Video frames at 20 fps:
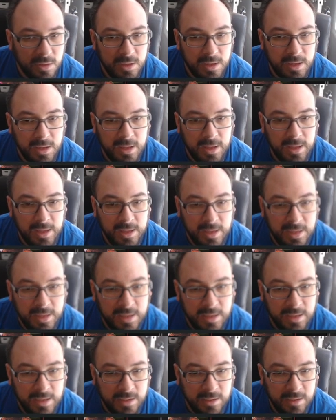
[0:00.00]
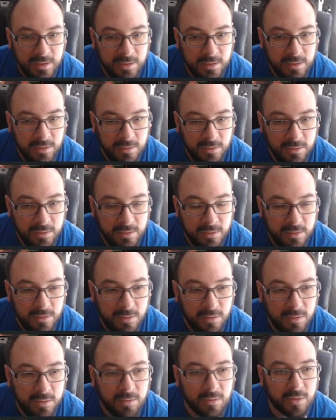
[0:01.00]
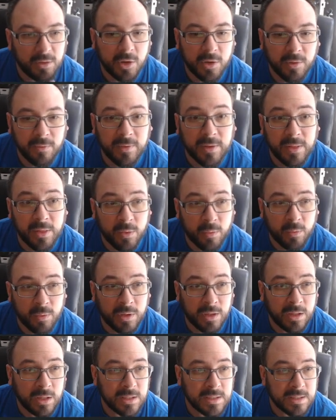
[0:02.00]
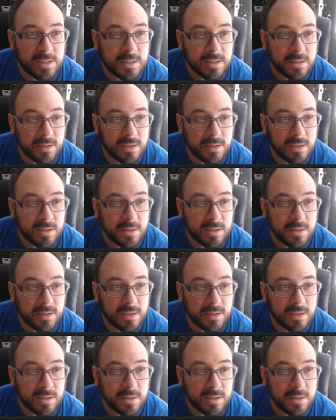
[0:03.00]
And you can fit 3 of these.